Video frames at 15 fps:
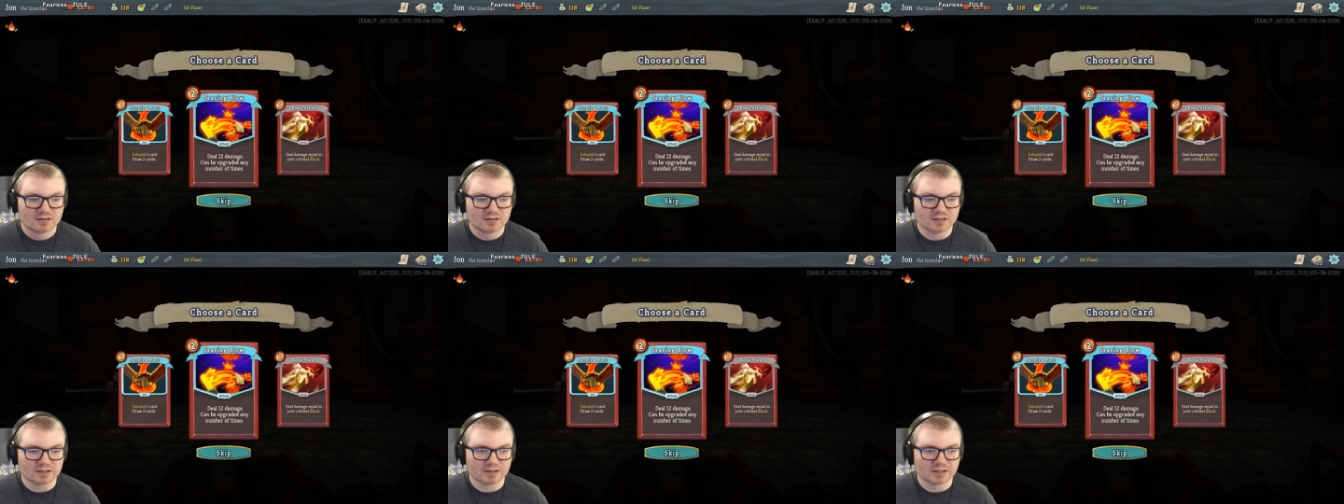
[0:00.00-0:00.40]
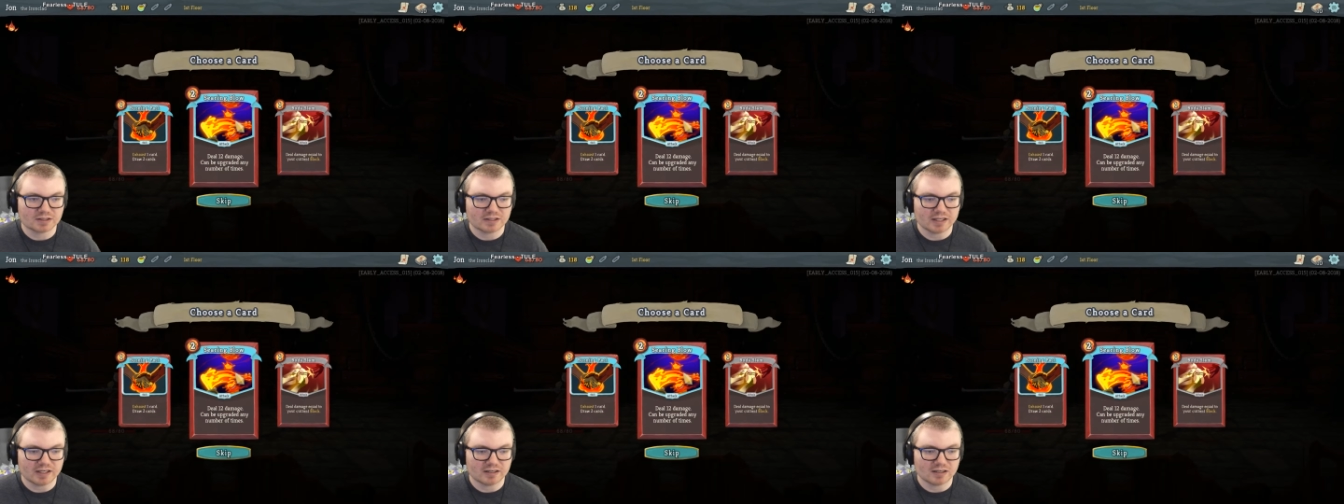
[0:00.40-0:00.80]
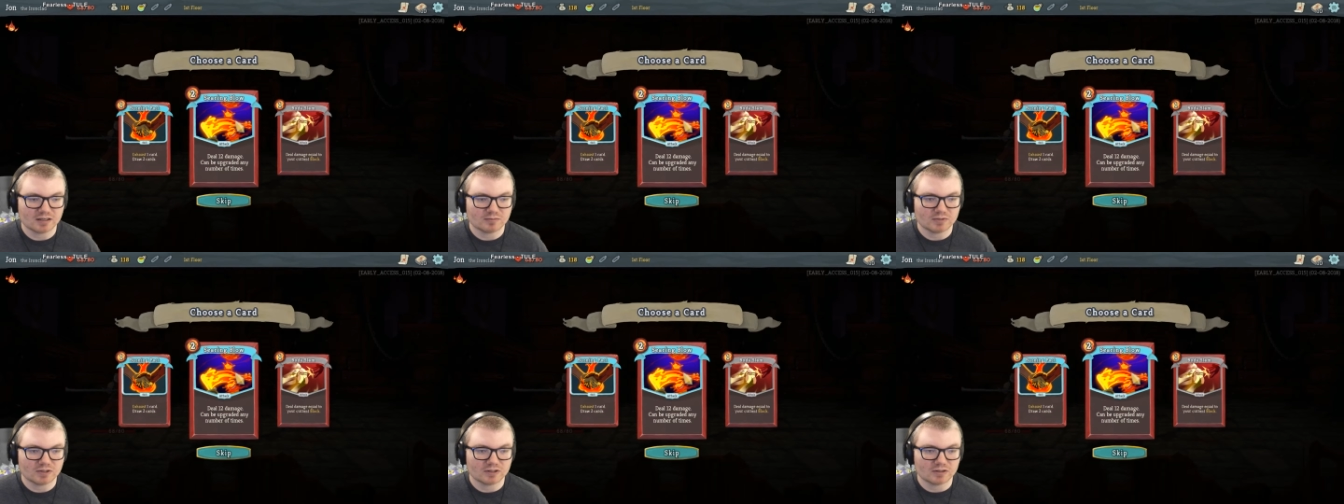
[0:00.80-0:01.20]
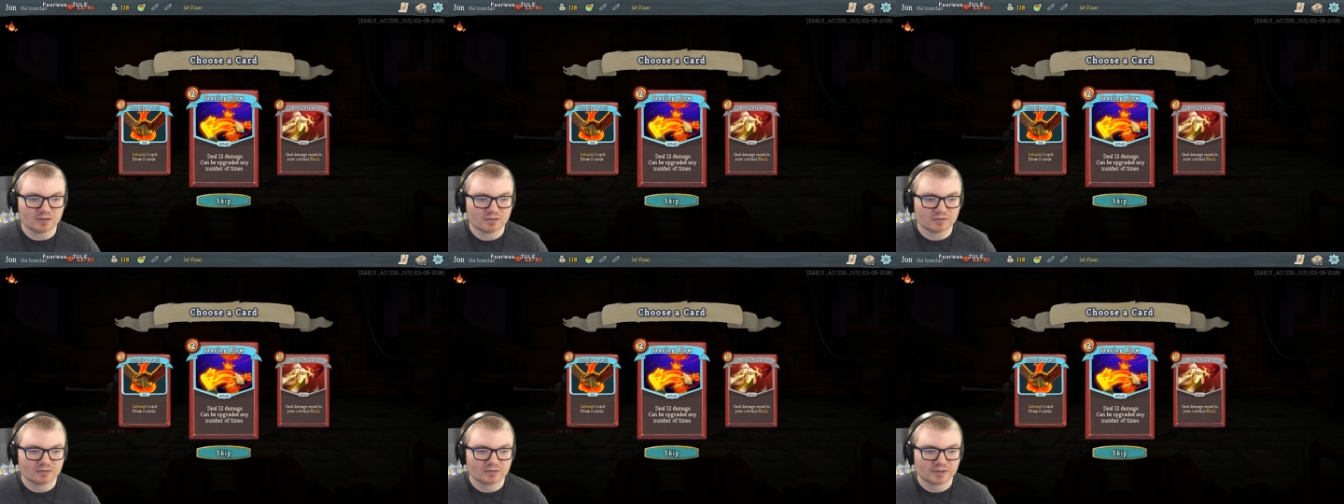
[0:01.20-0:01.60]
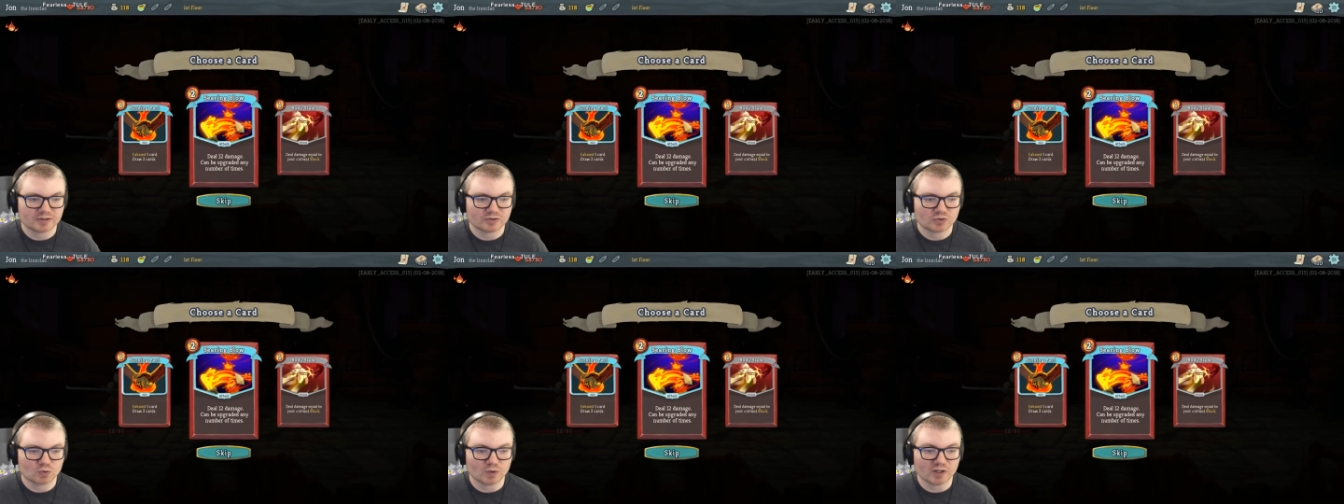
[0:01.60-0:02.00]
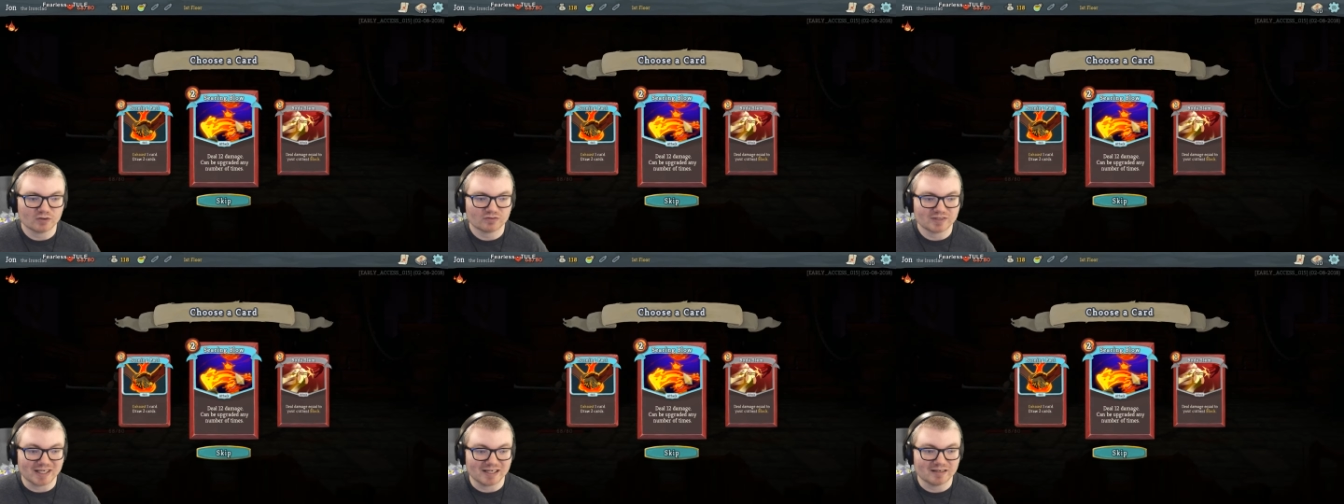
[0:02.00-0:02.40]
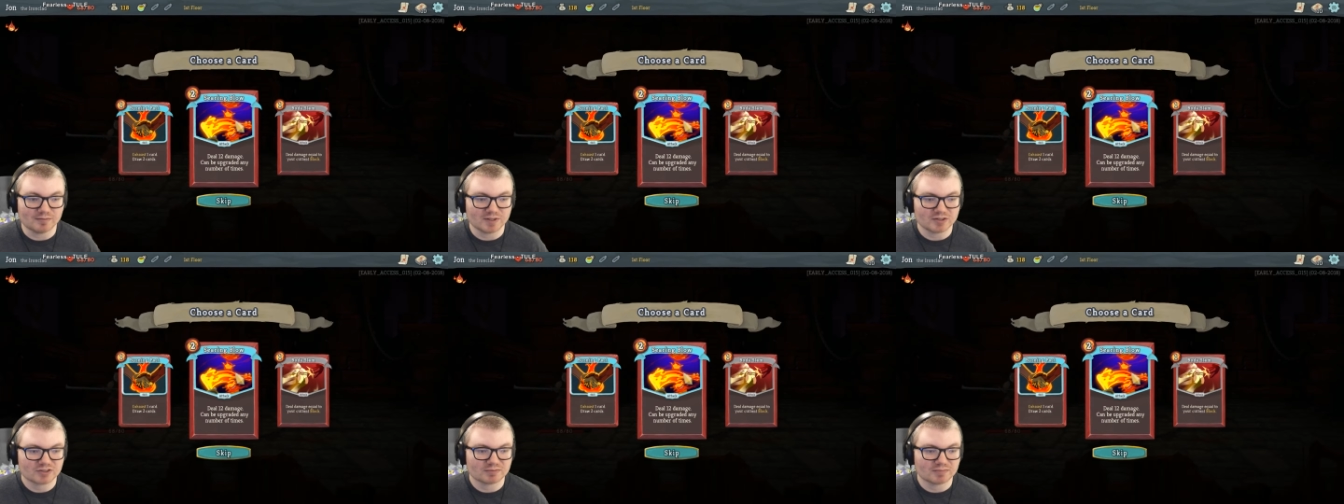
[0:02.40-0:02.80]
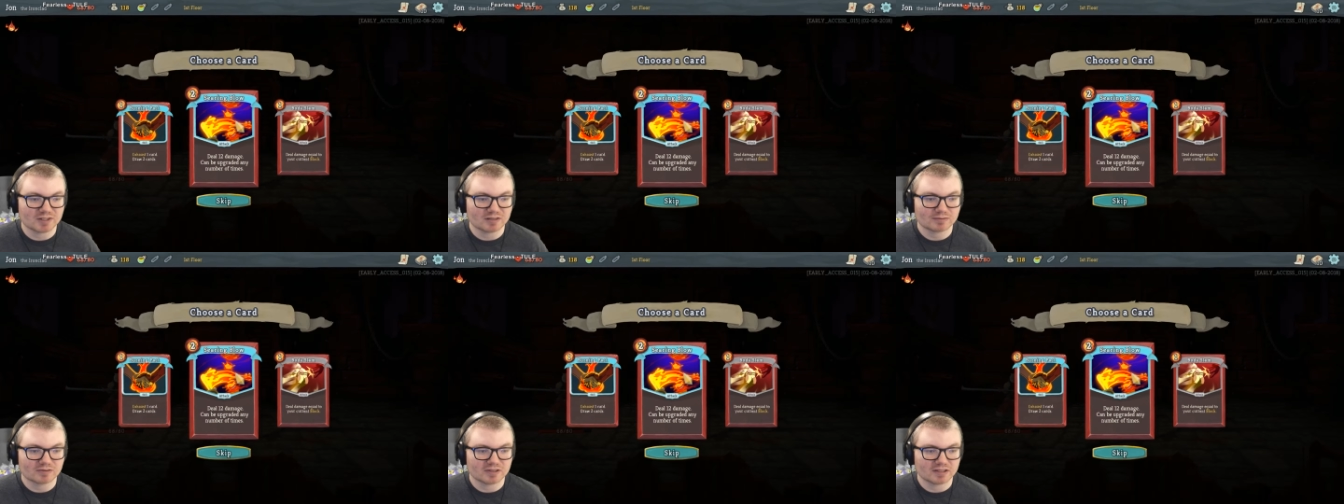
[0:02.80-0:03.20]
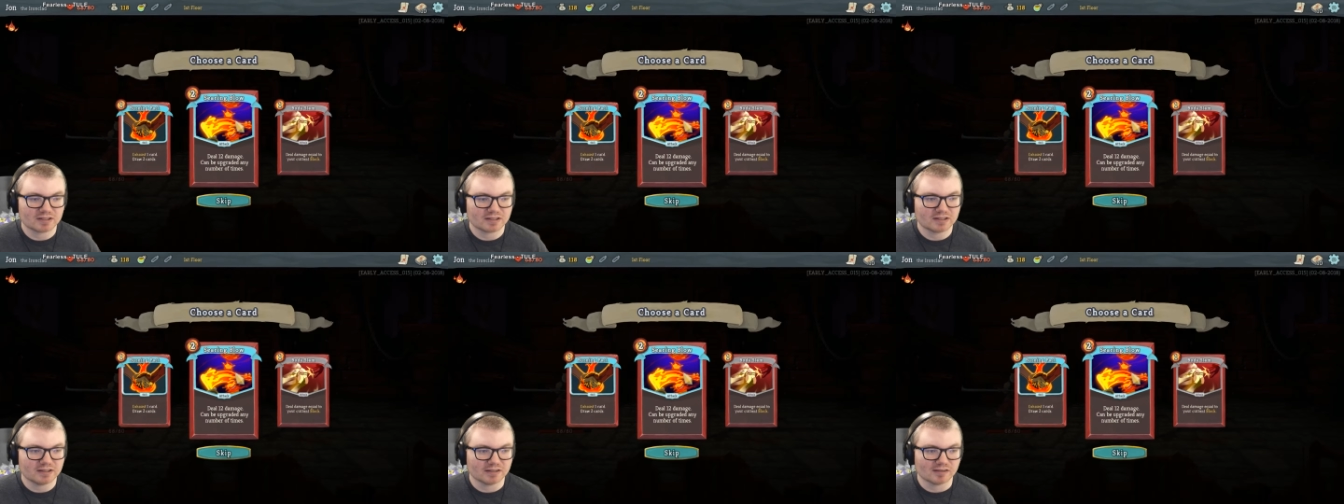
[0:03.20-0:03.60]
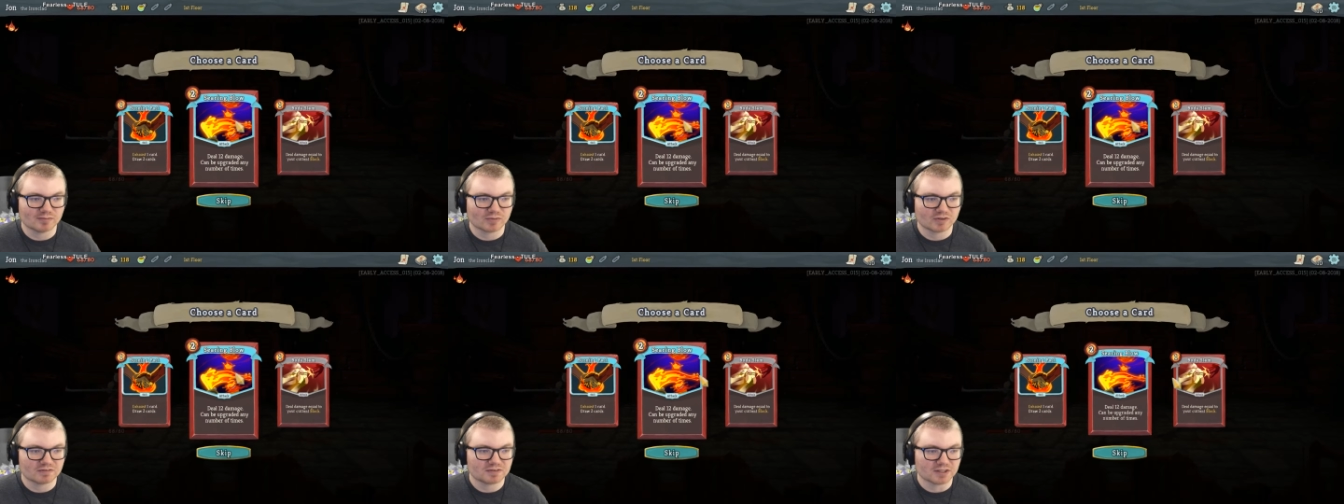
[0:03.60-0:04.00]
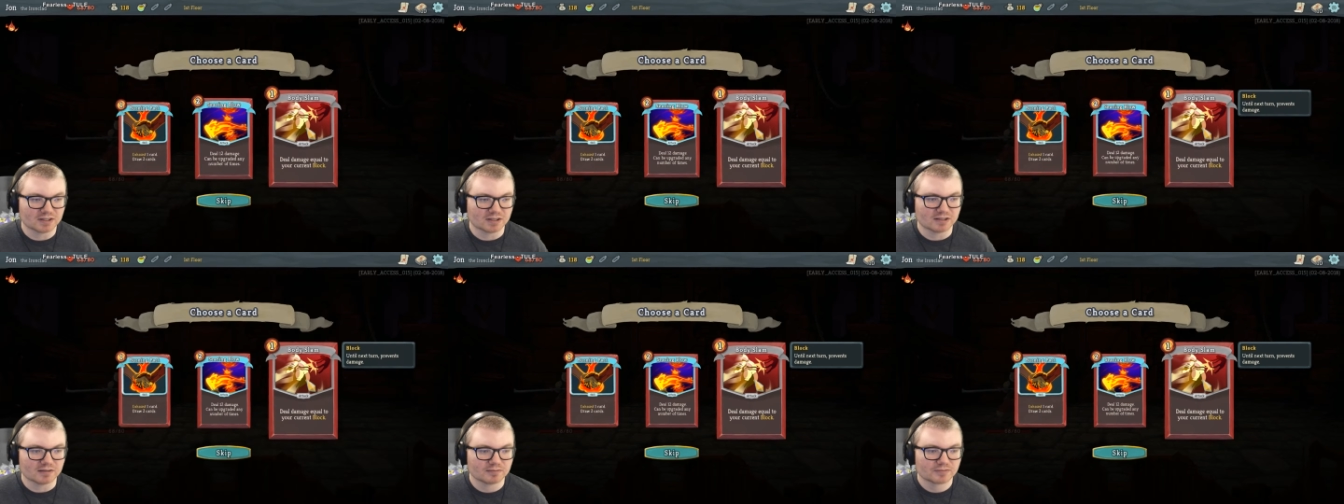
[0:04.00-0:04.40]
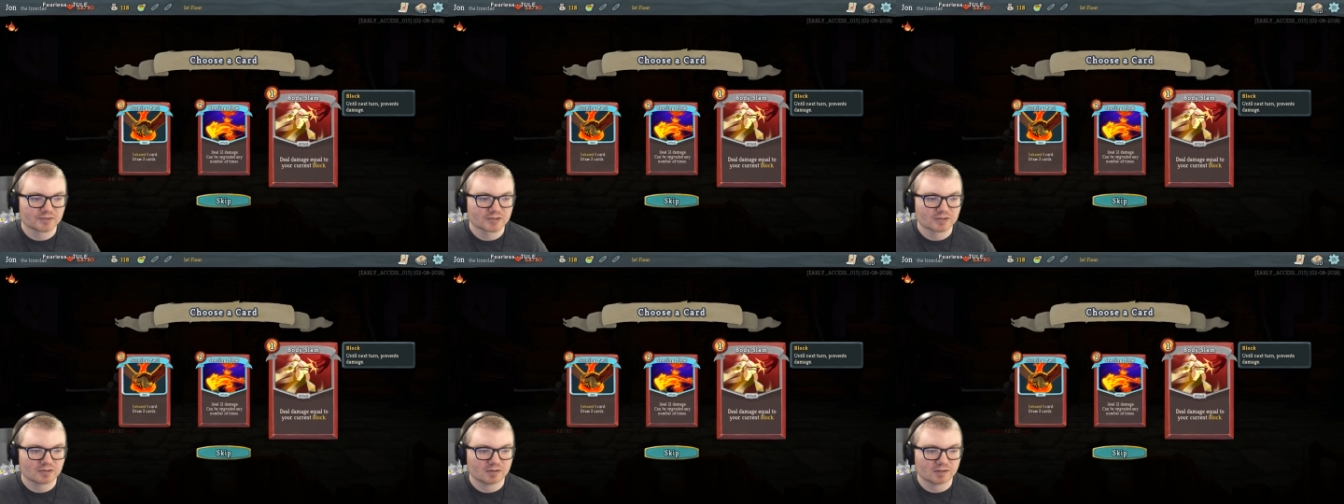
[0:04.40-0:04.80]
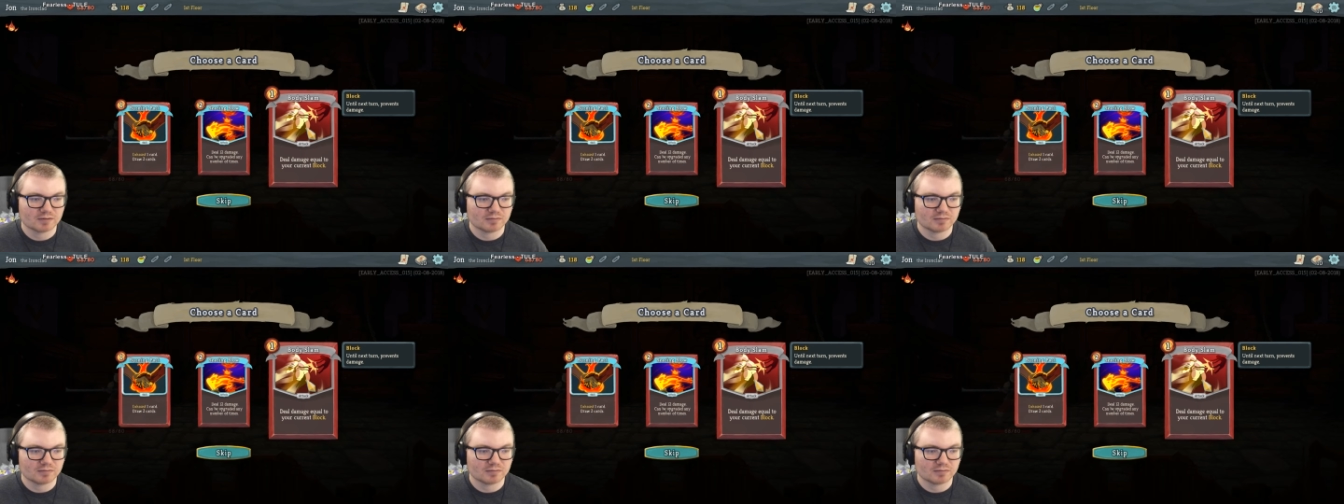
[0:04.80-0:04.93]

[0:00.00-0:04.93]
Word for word: Searing uh, Blow. Deal 12 damage. Can be upgraded any number of times.